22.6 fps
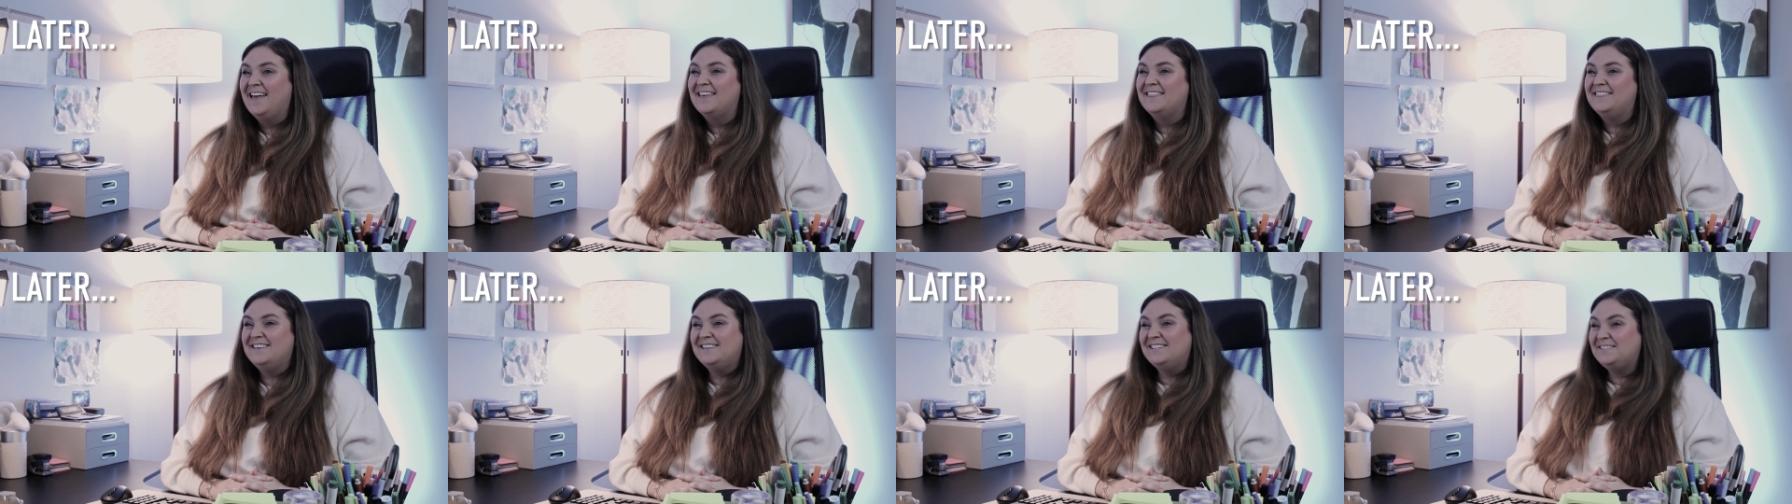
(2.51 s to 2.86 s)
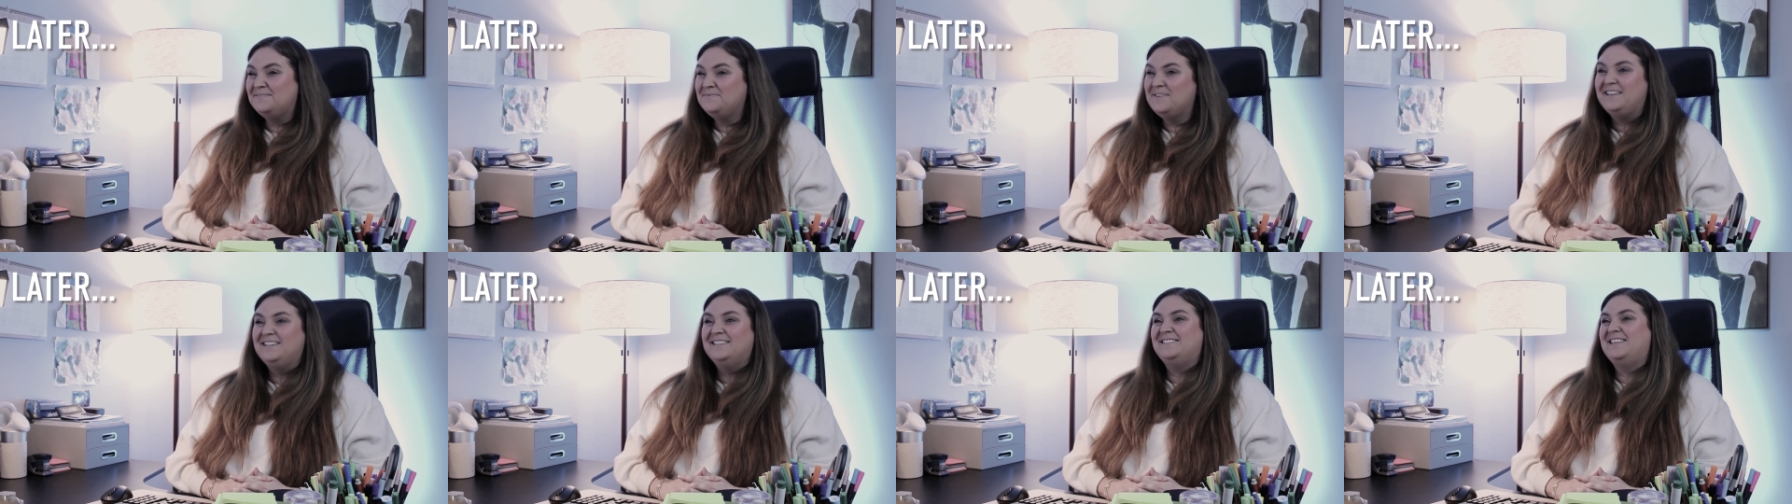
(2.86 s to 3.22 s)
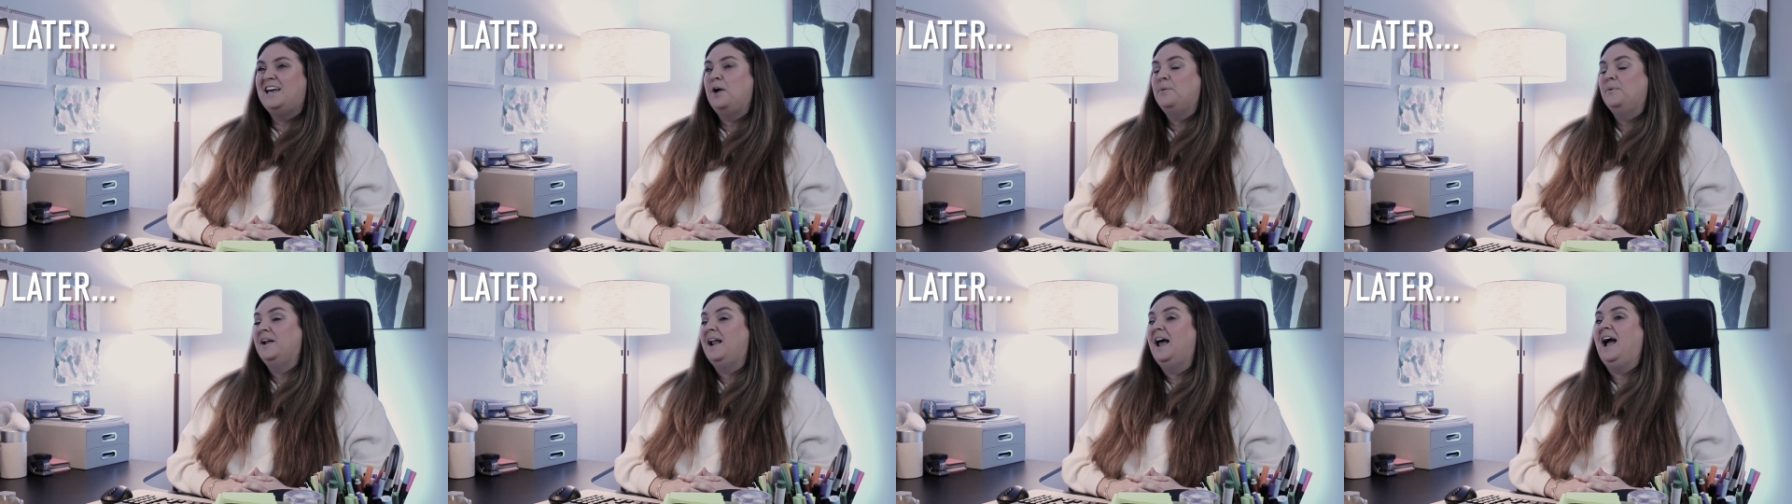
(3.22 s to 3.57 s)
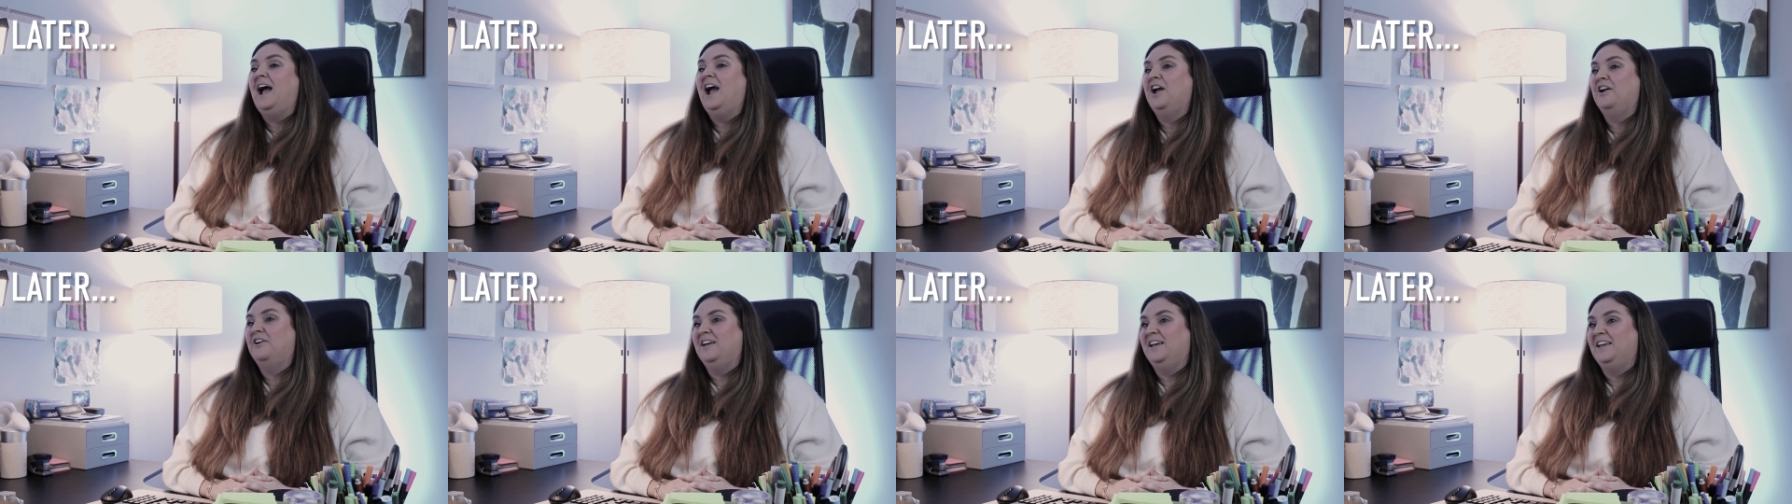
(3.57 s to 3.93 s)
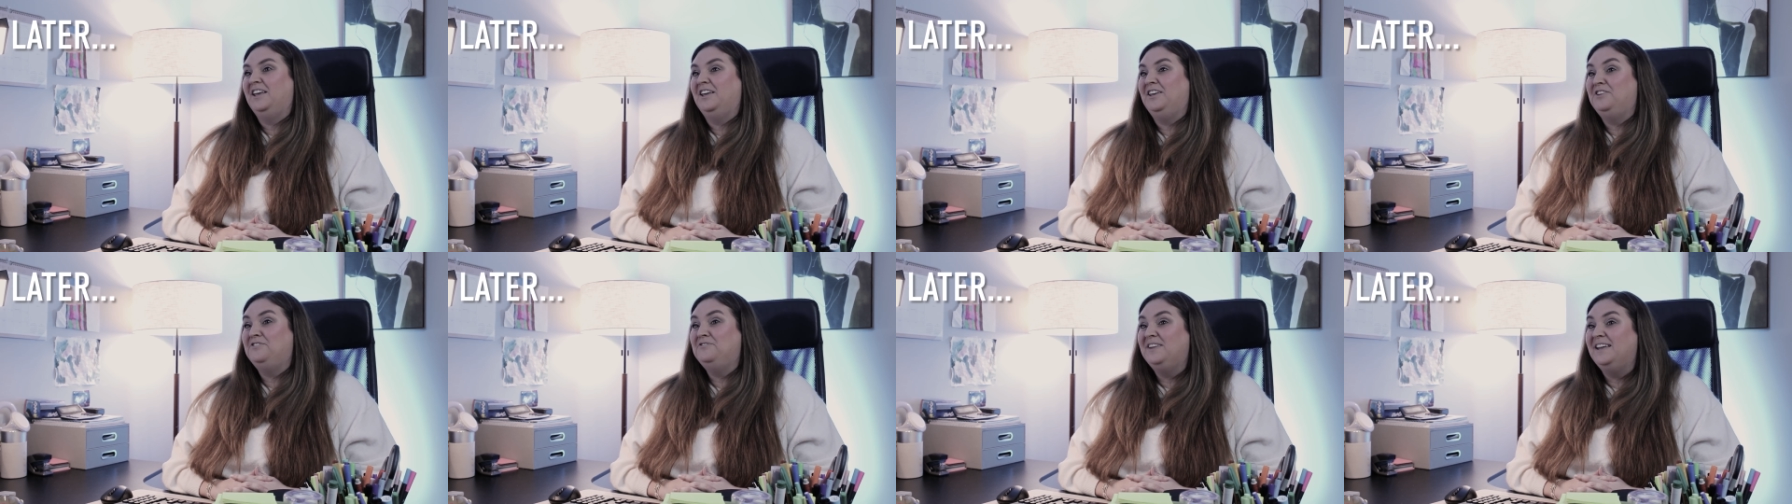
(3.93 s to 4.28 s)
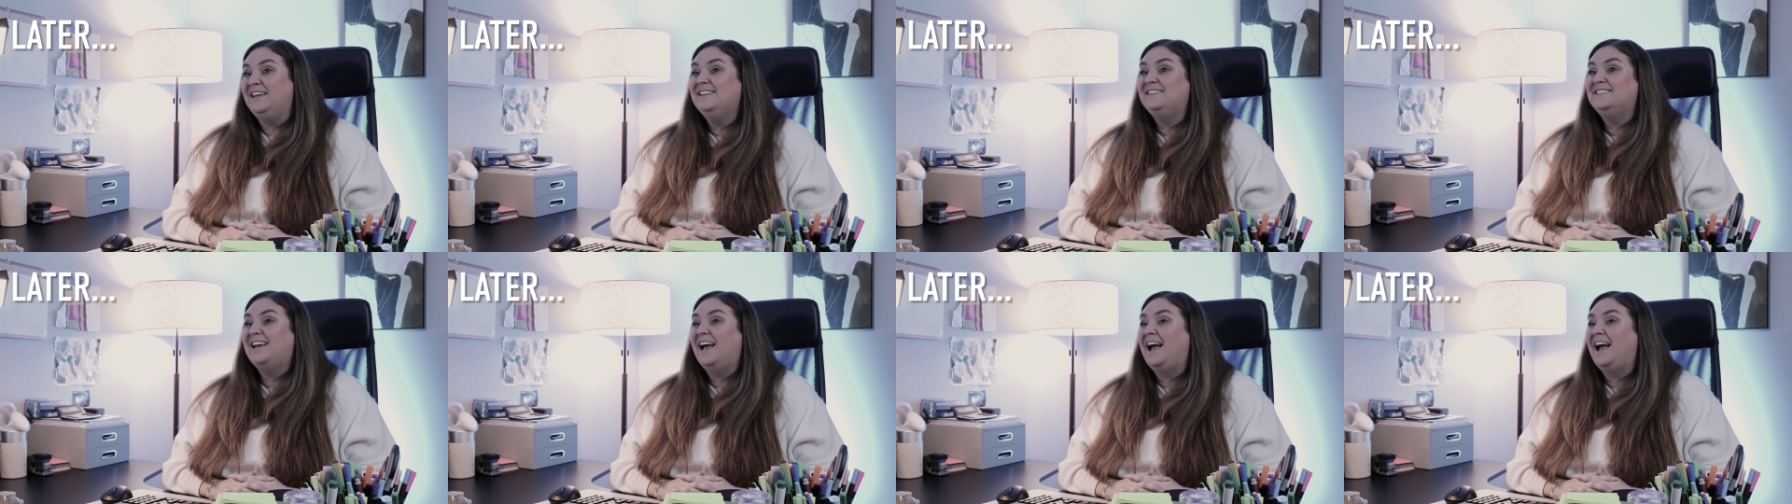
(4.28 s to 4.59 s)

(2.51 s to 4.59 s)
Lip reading: This means that when hiring, you need to